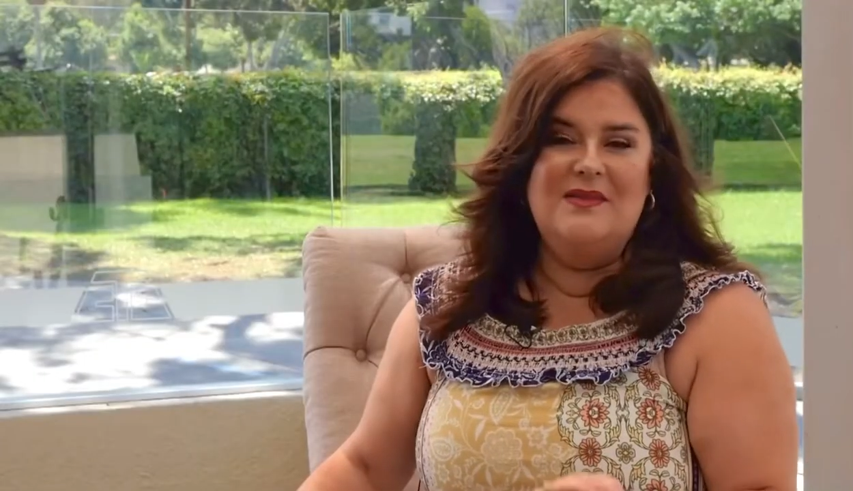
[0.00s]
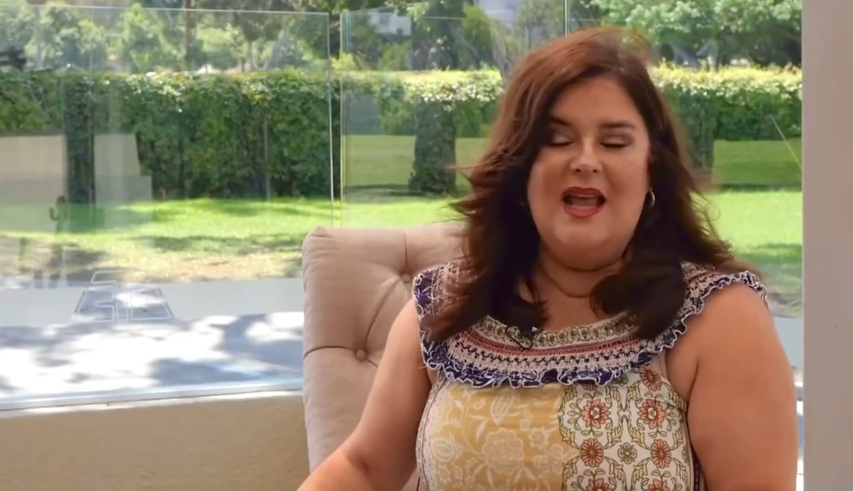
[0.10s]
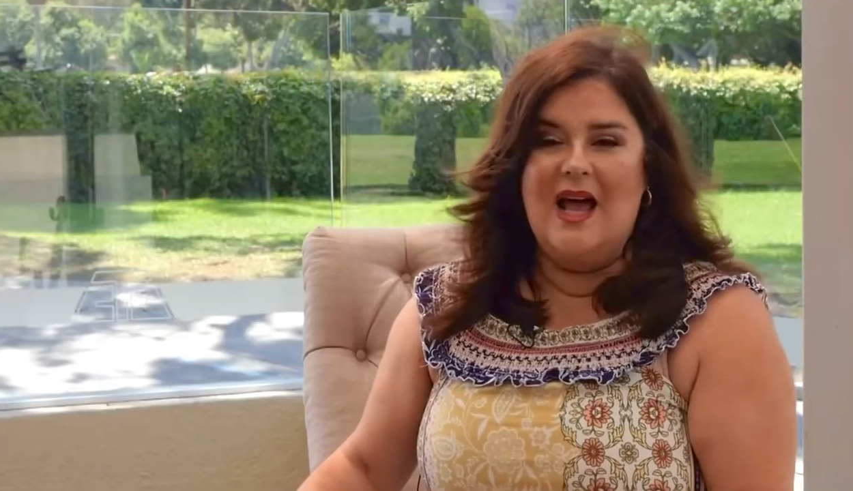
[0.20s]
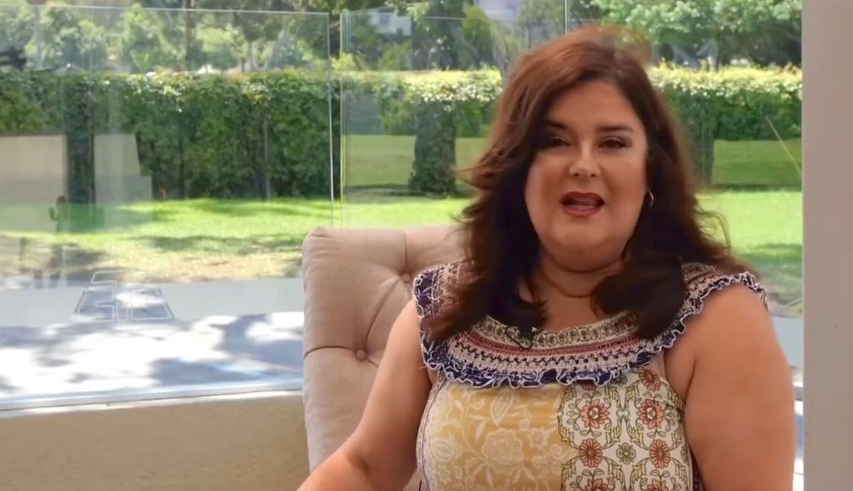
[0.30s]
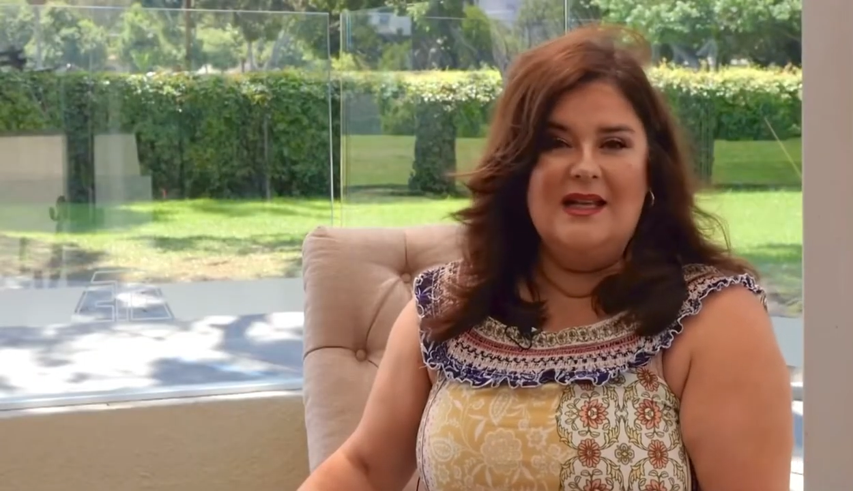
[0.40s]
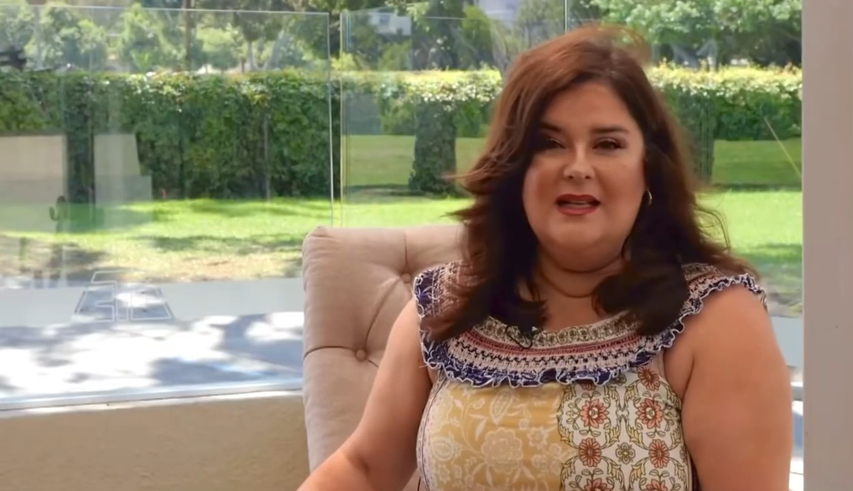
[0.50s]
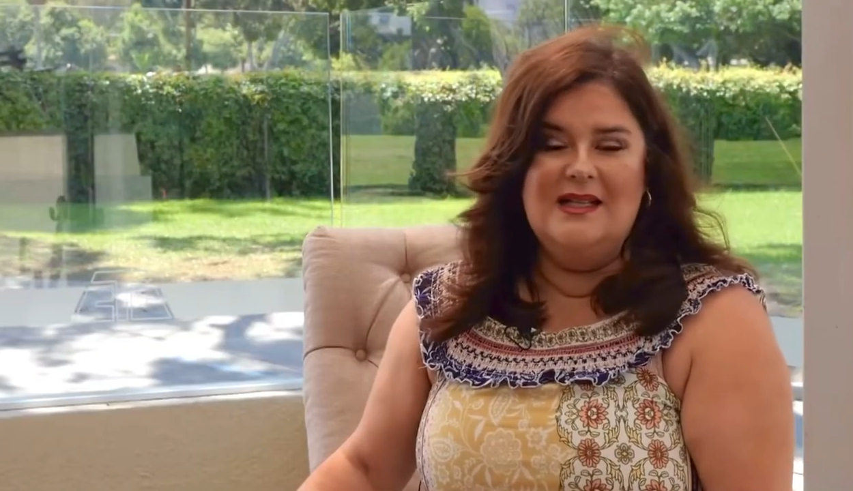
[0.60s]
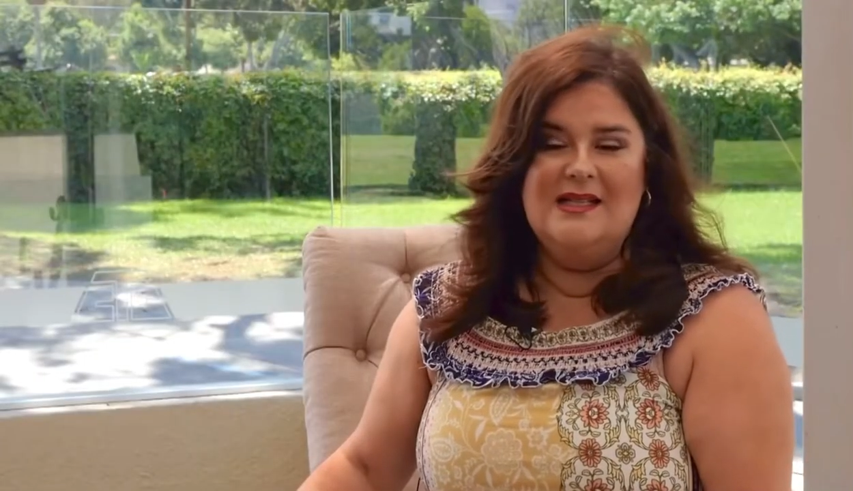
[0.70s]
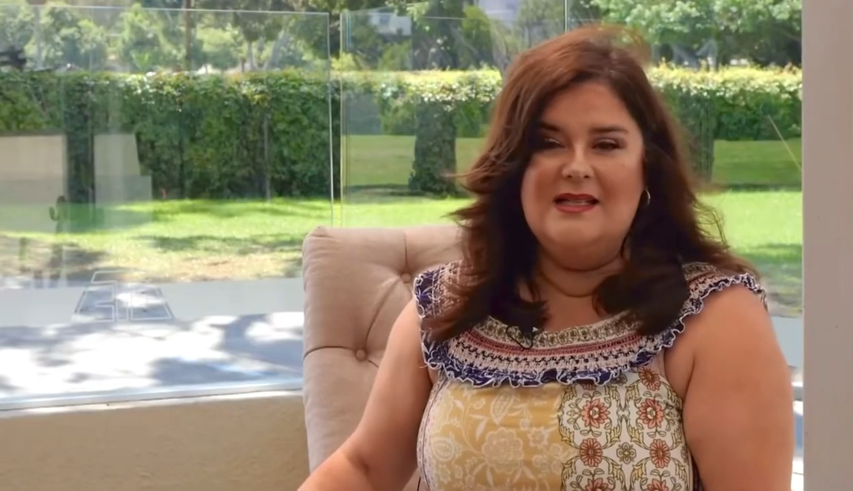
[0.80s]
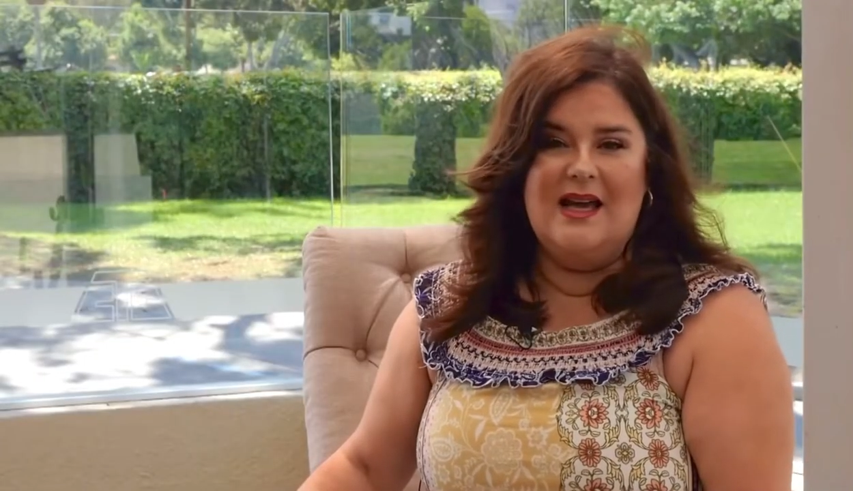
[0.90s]
talent
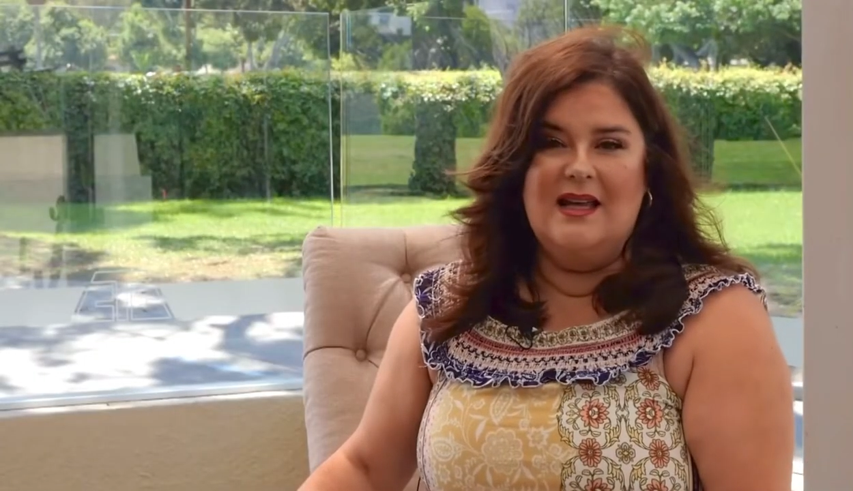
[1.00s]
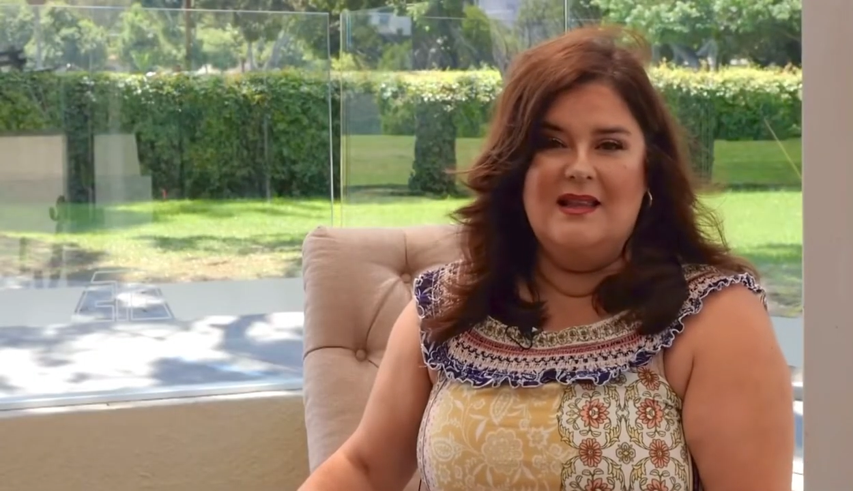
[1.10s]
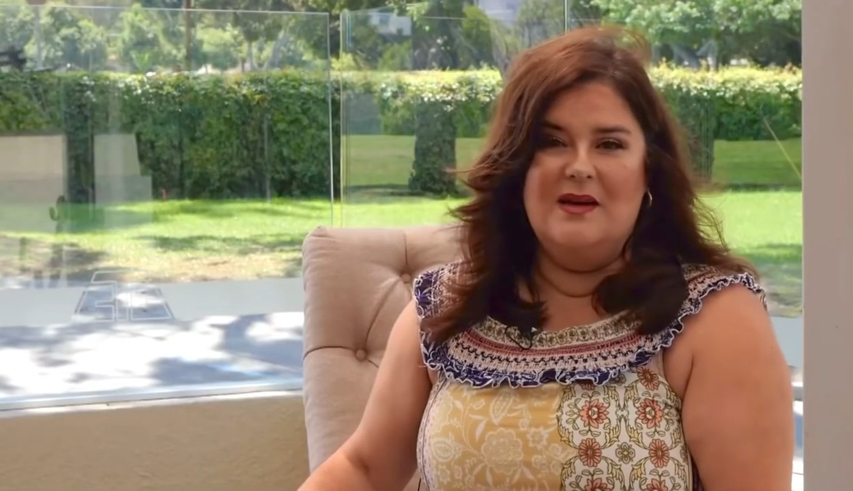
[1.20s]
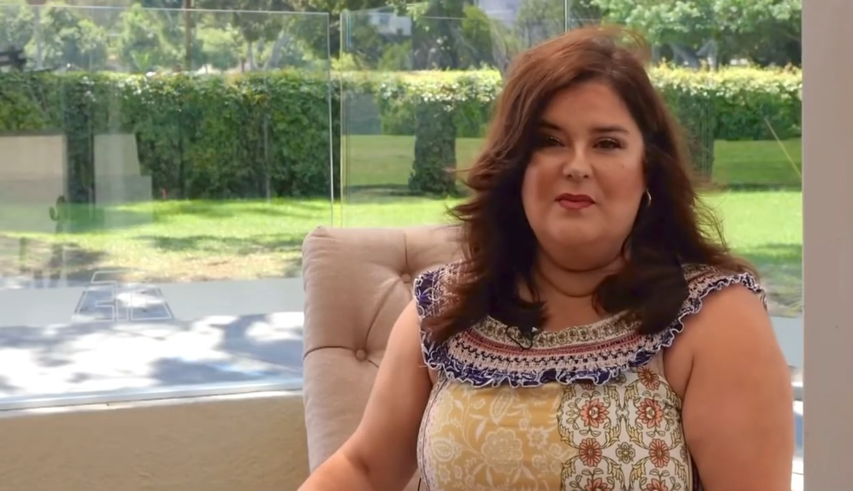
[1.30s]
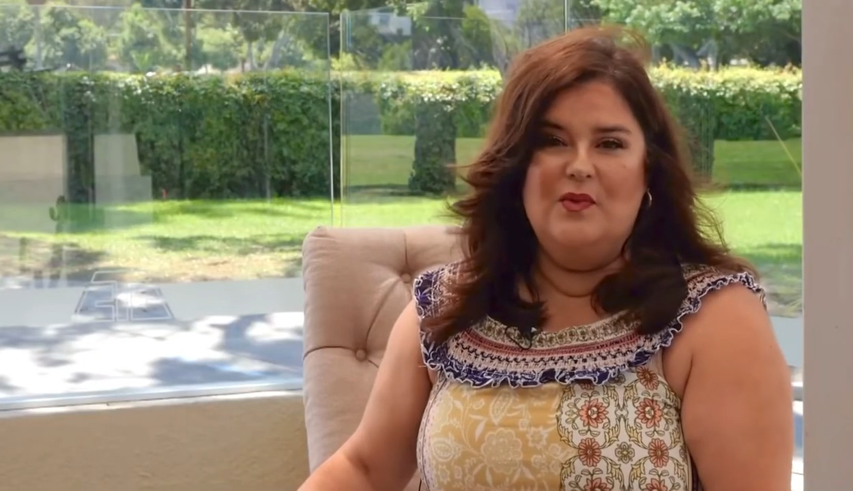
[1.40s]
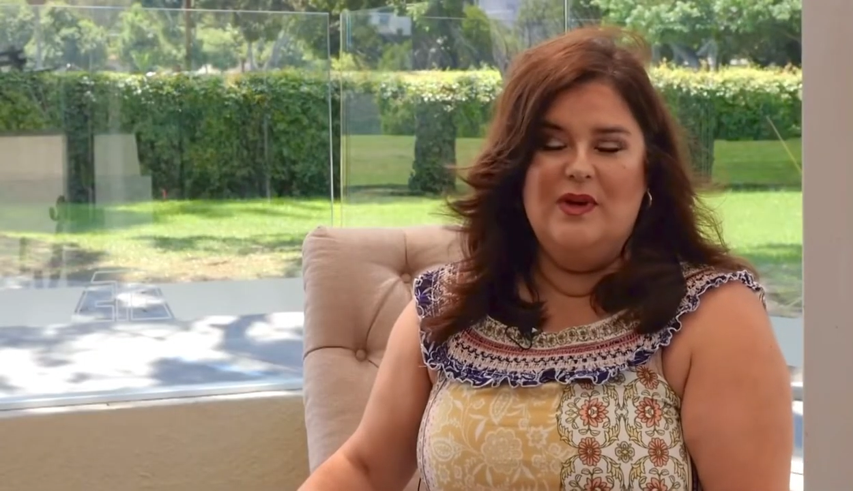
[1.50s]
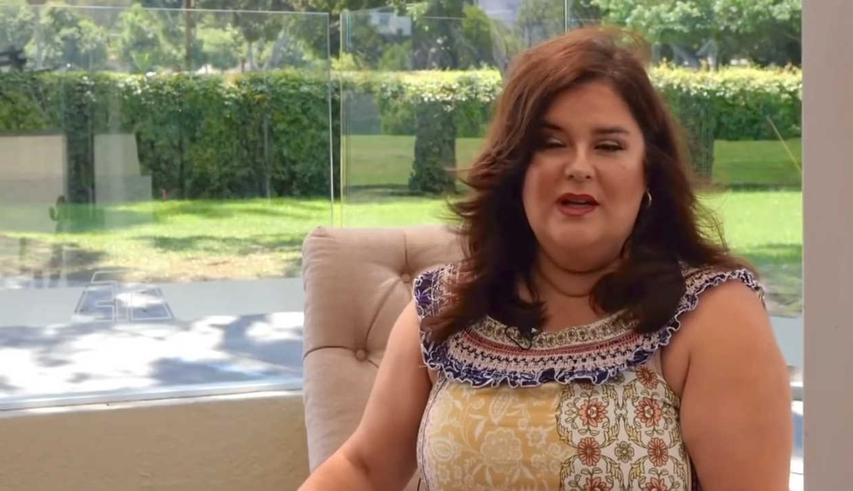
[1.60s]
inside them.